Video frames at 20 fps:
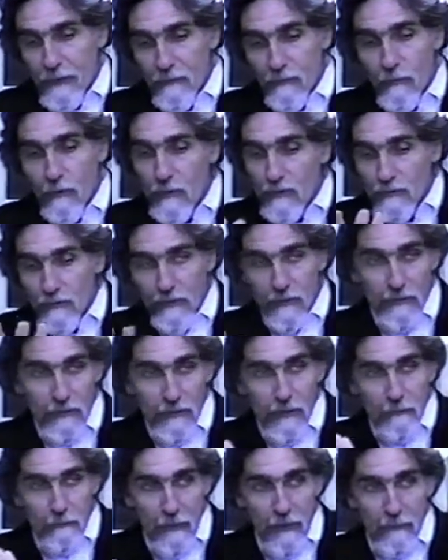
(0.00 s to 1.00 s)
if one is going to
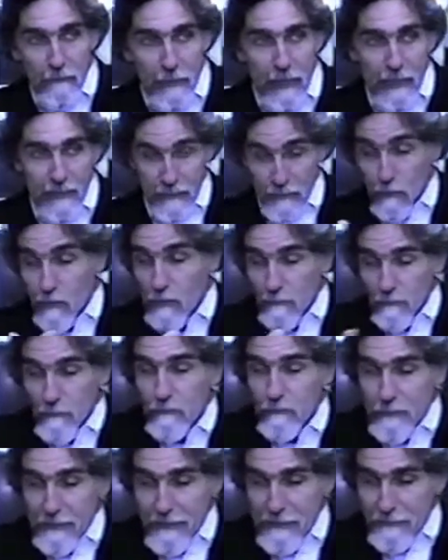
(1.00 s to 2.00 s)
look at mathematics, one
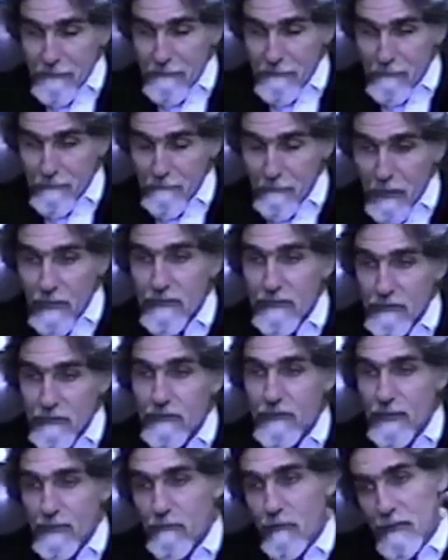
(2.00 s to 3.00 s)
must
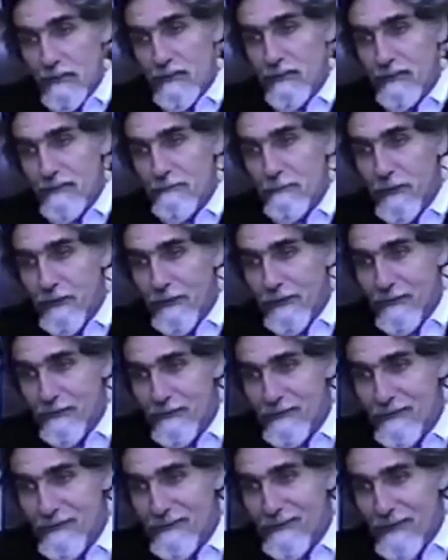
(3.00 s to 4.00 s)
look at one's experience.